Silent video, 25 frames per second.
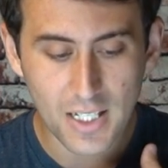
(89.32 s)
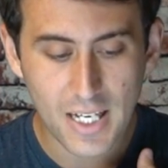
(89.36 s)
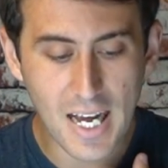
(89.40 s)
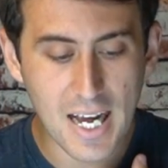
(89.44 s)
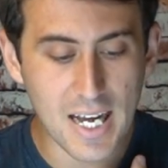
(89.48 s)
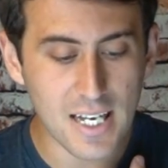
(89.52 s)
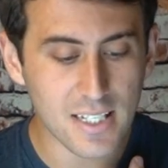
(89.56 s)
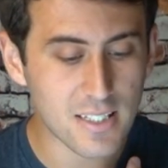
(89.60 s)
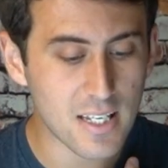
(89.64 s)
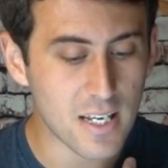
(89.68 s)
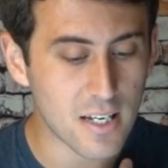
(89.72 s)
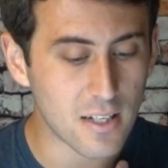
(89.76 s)

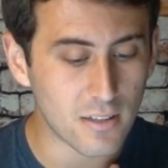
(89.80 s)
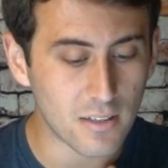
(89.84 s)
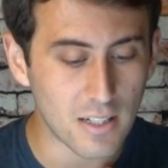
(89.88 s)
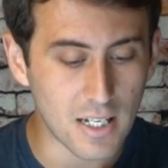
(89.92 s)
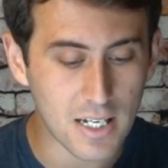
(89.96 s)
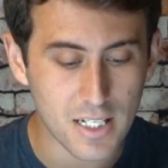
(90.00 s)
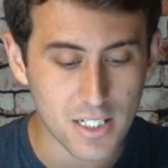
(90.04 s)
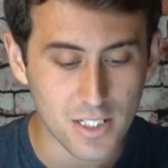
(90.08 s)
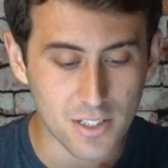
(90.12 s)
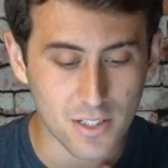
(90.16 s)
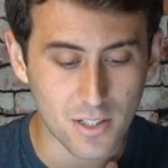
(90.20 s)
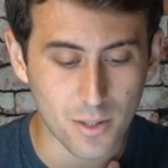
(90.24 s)
asking
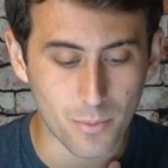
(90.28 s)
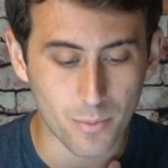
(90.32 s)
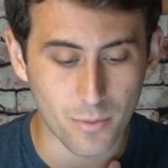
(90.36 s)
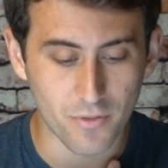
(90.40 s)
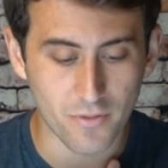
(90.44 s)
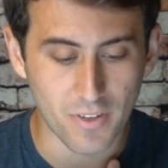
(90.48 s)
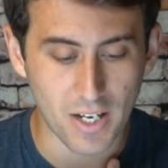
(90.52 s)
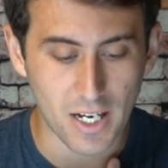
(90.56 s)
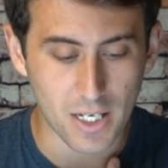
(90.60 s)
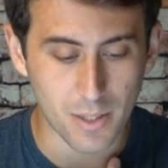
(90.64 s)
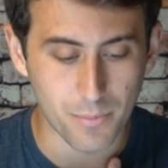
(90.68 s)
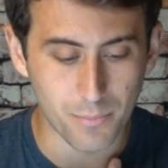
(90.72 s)
clients to
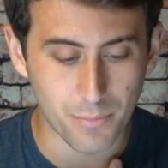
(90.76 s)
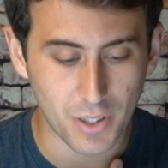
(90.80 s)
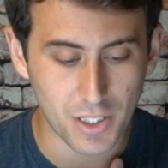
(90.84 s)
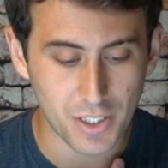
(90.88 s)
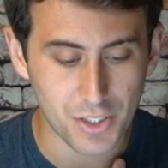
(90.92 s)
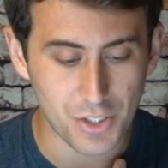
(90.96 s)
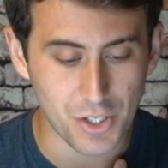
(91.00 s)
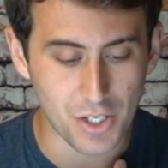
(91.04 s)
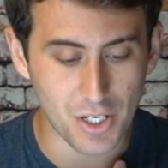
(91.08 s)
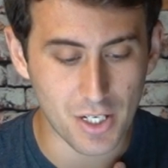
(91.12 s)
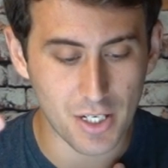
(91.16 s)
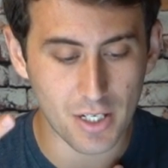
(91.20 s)
provide a
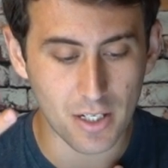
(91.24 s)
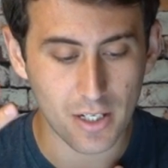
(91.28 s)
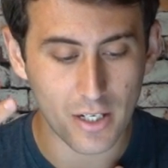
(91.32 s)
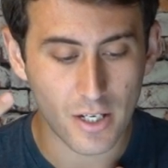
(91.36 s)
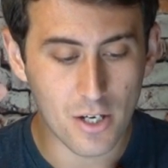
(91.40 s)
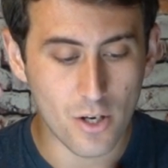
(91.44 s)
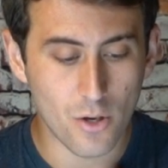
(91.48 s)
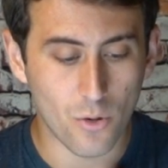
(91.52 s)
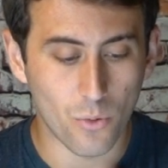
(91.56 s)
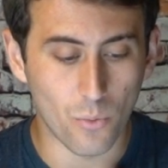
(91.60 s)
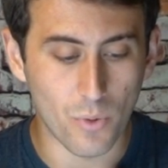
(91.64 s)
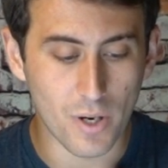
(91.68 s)
budget,
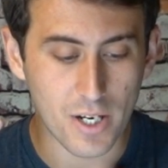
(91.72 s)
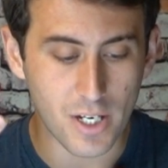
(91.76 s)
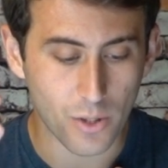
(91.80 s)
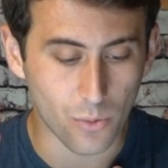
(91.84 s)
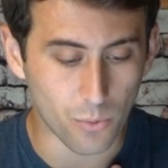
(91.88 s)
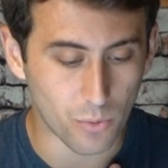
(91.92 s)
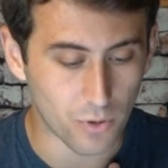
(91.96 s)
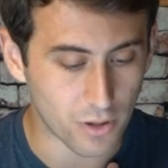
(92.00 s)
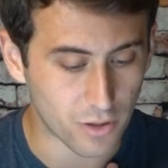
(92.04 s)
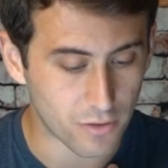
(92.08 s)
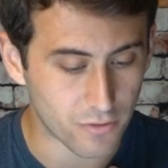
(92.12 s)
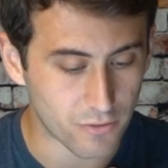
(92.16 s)
when to
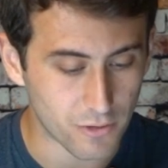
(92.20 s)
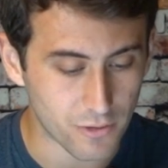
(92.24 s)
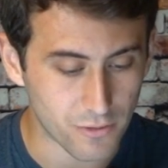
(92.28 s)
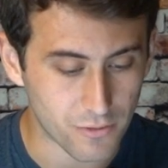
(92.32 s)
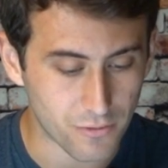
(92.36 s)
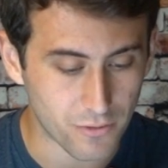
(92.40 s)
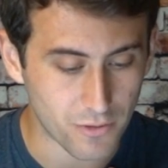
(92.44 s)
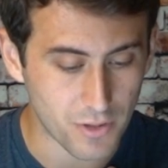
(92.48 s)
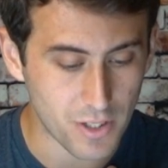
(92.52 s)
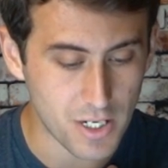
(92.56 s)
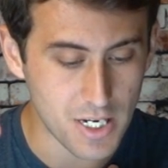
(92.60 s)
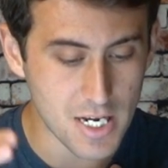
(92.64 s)
work for
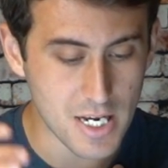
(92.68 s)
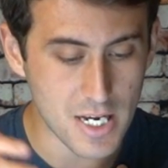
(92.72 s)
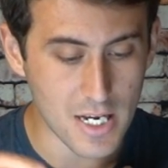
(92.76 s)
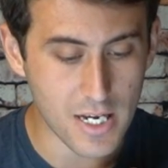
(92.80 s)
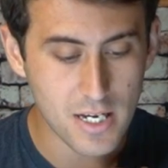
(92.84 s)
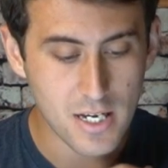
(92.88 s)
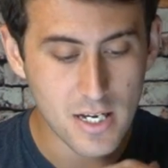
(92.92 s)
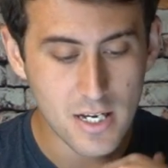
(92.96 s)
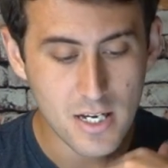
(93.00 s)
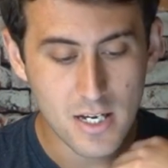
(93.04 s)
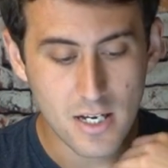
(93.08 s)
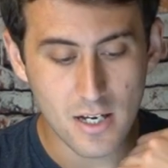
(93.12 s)

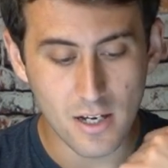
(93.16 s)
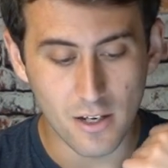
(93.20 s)
free,